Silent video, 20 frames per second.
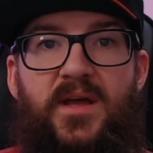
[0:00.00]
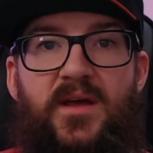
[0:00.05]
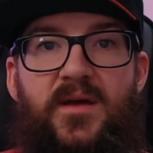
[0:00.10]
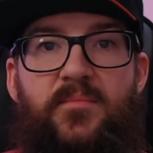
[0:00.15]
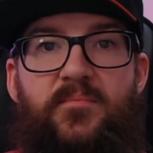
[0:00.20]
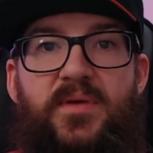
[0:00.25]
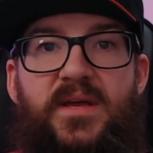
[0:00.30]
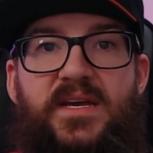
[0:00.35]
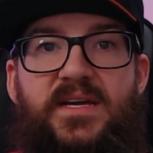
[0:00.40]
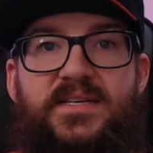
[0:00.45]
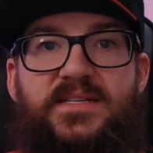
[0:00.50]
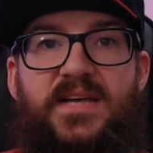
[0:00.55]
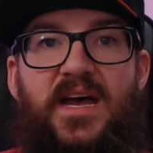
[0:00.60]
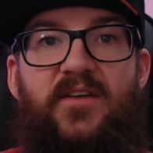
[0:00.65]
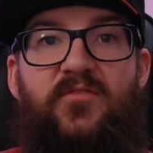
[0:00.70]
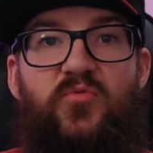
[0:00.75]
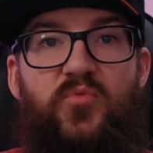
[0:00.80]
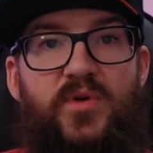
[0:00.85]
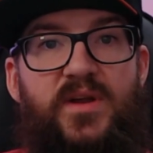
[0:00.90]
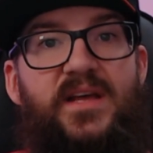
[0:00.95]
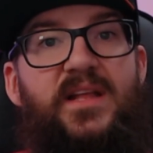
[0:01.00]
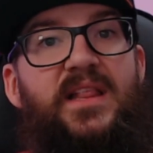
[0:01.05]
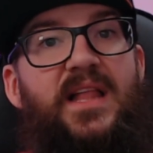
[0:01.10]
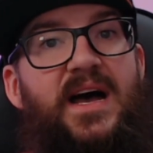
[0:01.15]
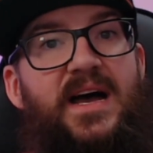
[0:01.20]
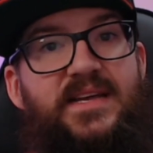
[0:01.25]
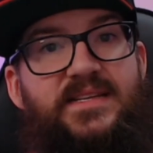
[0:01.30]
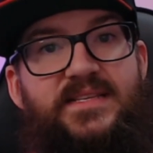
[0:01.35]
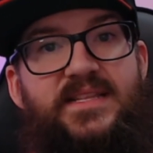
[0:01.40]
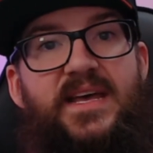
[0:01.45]
because I've
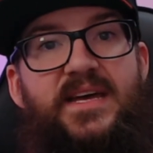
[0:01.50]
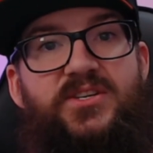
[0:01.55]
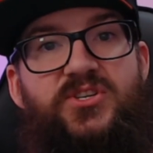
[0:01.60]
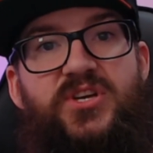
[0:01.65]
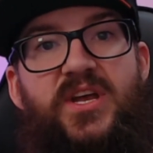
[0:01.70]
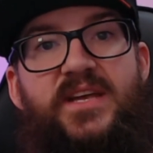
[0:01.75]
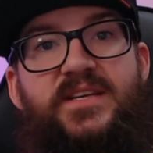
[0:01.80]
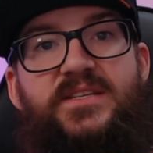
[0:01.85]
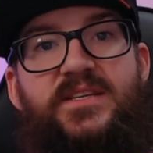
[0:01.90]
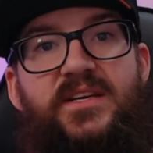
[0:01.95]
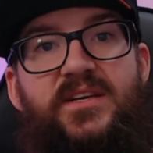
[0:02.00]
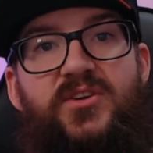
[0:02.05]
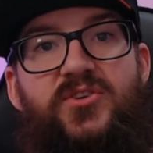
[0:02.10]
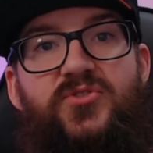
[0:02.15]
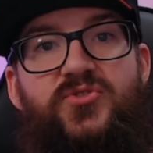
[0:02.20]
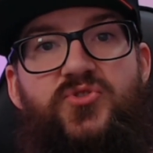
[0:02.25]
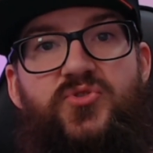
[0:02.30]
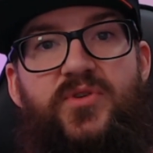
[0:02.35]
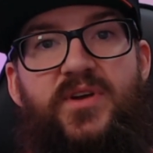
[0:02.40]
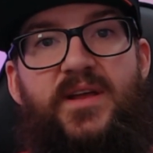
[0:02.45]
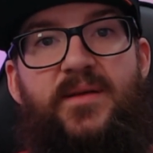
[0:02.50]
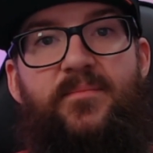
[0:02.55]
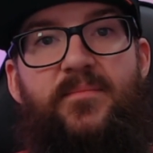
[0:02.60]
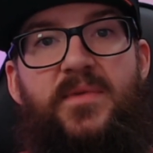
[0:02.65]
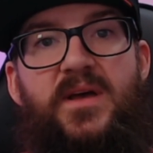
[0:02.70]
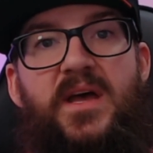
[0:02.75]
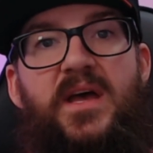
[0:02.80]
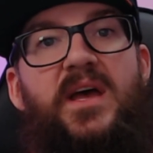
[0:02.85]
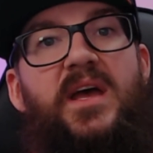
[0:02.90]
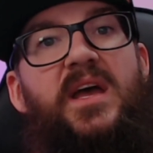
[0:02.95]
realized that chasing your dream
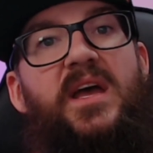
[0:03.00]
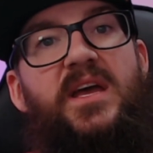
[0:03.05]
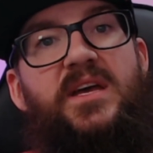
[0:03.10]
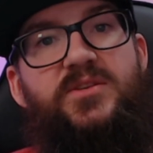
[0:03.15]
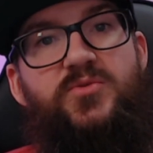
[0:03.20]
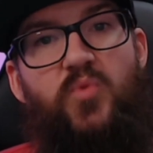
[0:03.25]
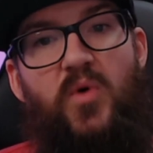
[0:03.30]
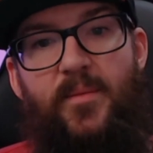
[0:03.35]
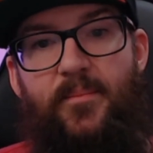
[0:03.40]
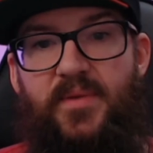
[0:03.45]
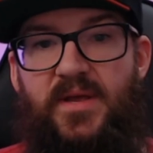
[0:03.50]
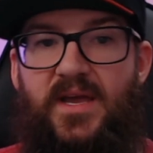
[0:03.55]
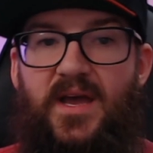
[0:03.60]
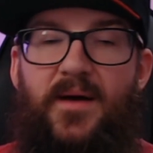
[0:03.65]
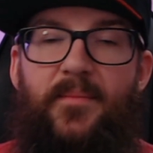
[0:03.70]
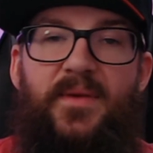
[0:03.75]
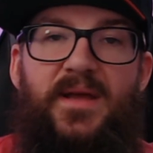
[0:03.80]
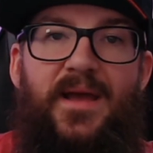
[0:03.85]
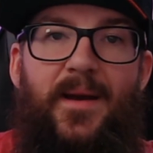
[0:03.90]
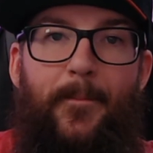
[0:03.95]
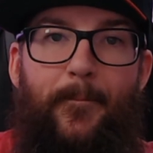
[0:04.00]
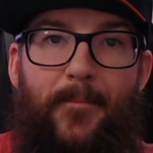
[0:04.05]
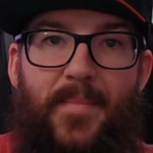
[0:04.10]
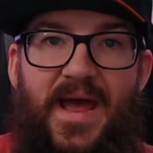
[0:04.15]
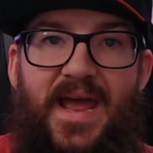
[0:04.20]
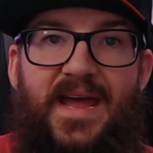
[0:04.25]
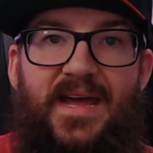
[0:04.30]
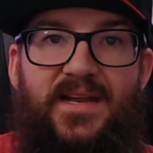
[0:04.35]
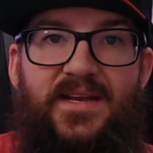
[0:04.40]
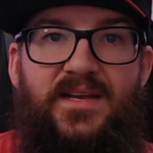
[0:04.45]
is what becoming a
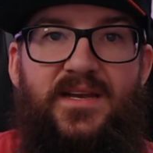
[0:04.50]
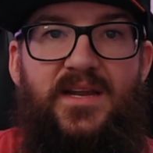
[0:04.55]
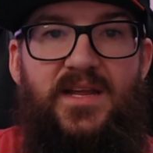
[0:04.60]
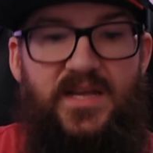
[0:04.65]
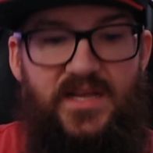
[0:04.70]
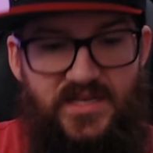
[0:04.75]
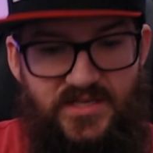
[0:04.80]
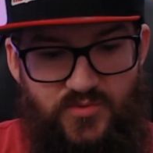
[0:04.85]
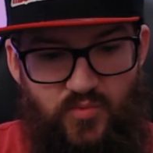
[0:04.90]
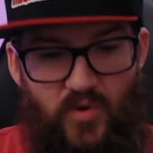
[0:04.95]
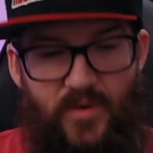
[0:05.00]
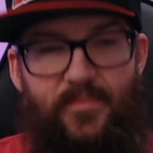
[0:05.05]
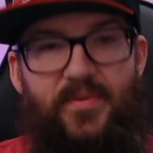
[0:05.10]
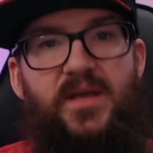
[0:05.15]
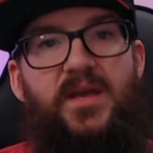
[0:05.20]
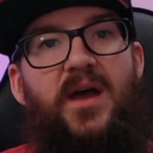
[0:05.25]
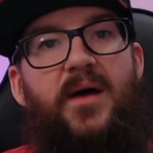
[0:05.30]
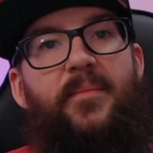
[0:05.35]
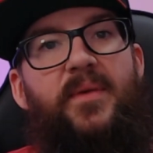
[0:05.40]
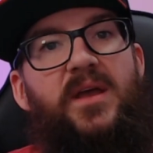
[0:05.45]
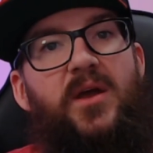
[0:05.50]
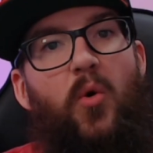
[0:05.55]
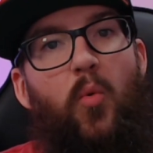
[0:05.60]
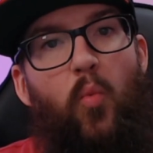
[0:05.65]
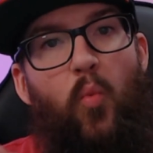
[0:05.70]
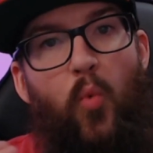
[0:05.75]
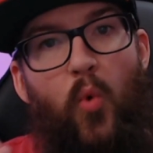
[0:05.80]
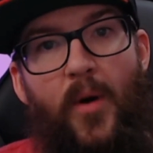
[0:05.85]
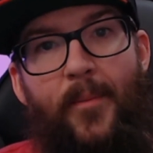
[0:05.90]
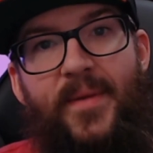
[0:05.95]
man, is what becoming a
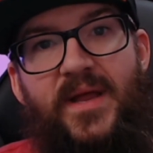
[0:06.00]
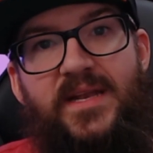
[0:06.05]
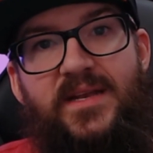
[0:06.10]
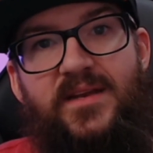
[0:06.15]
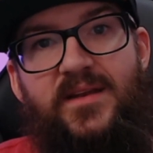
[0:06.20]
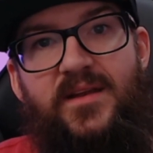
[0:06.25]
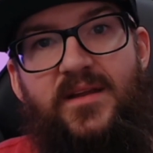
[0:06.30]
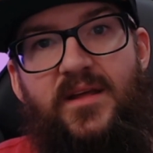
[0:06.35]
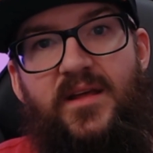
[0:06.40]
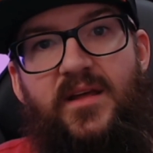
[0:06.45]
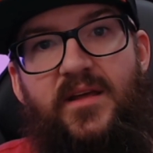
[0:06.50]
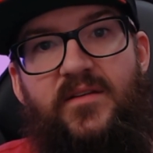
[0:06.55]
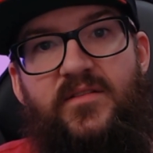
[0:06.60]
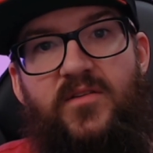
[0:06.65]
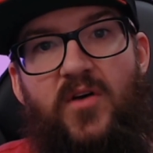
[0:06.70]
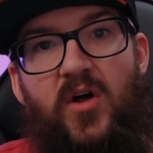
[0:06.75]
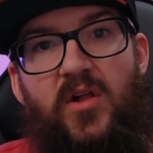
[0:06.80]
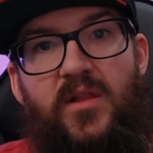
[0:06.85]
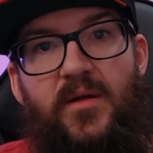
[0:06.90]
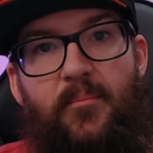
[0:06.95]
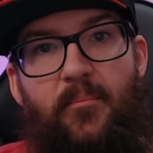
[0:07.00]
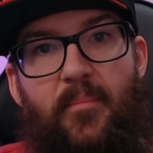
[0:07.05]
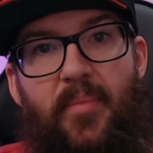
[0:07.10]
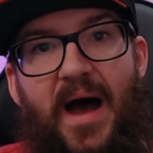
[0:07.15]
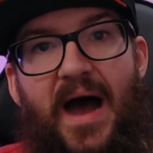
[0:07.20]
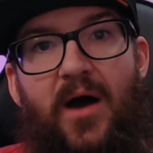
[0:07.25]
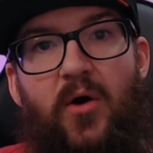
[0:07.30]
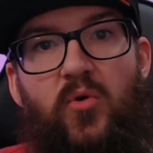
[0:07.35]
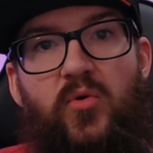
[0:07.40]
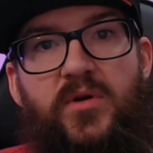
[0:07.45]
woman is all
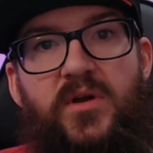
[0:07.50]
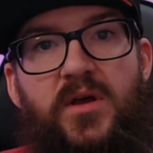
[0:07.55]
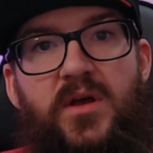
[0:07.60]
about.